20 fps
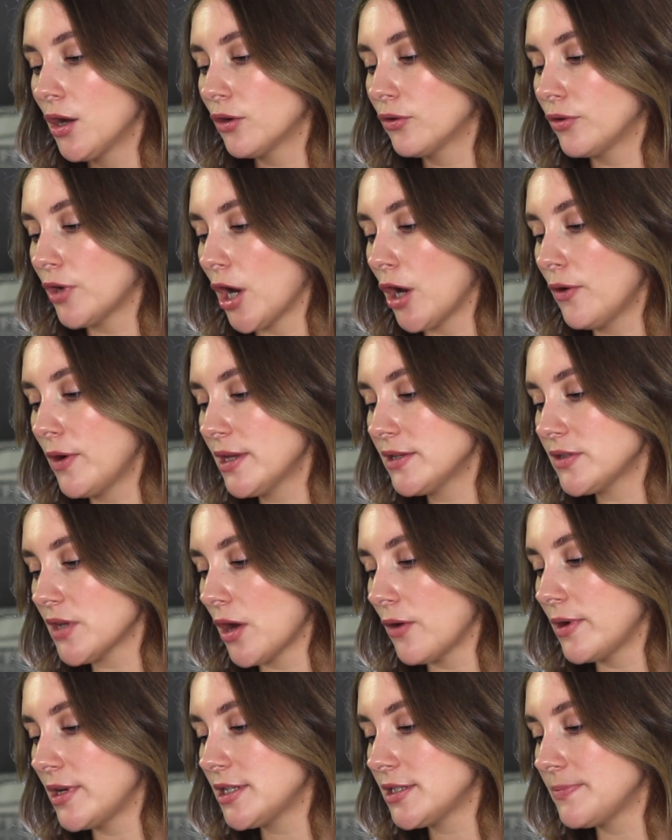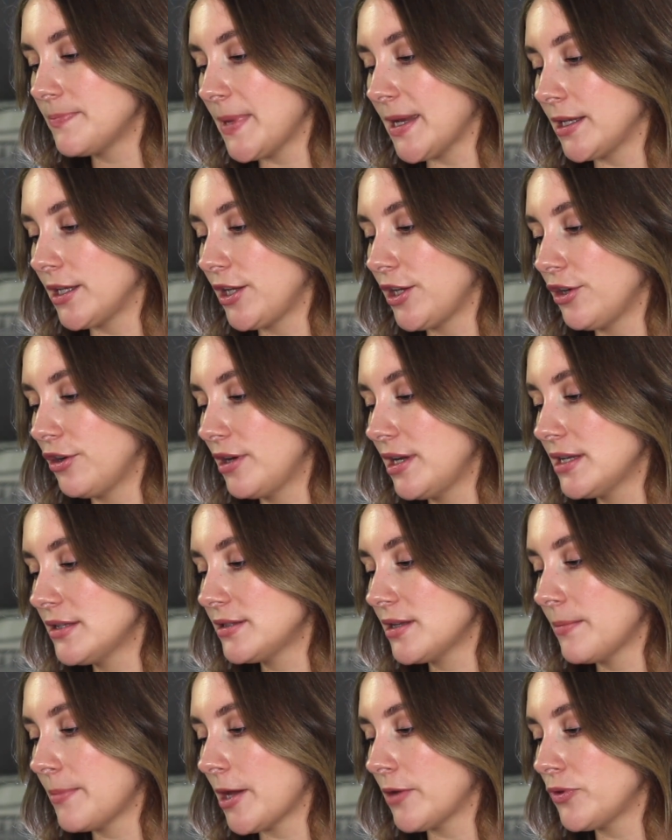Crow has always been
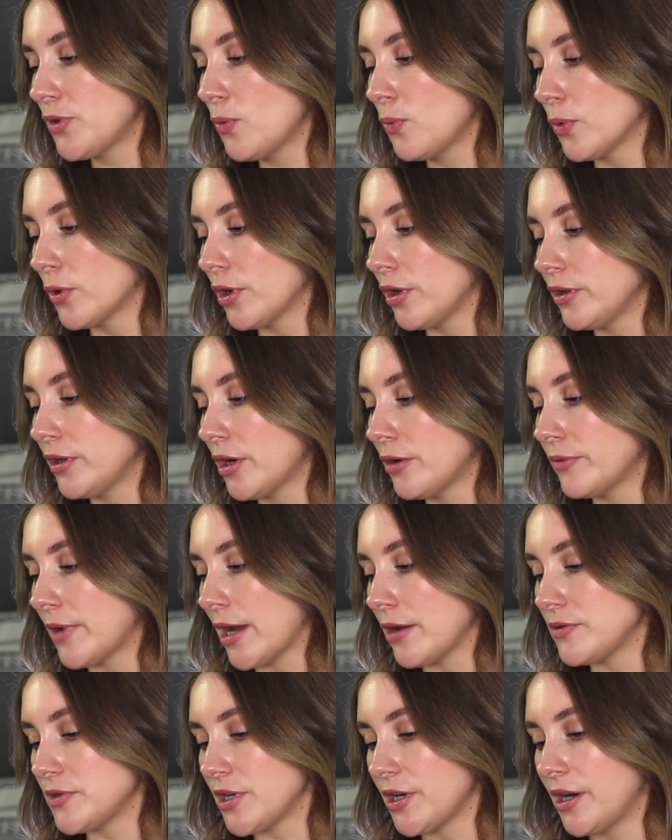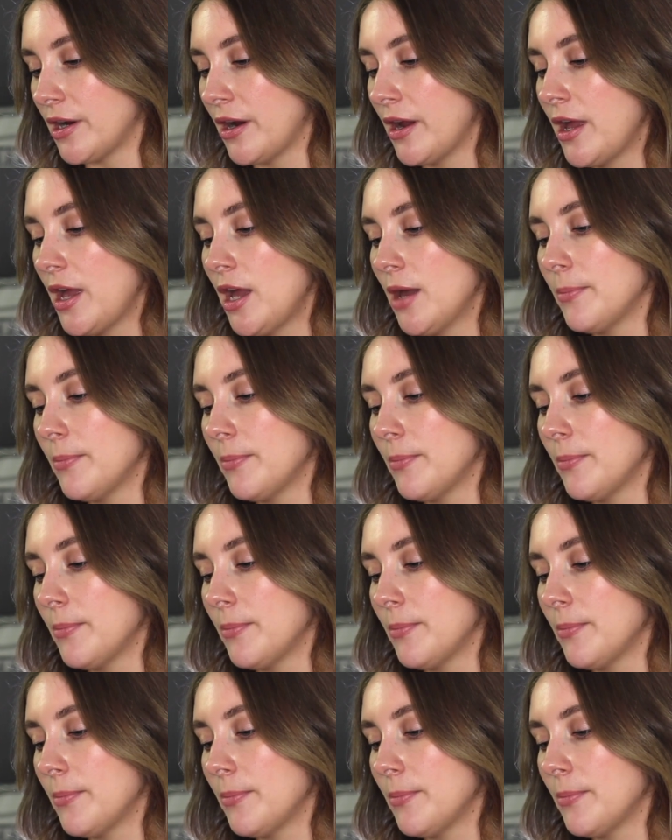curious about the world around her,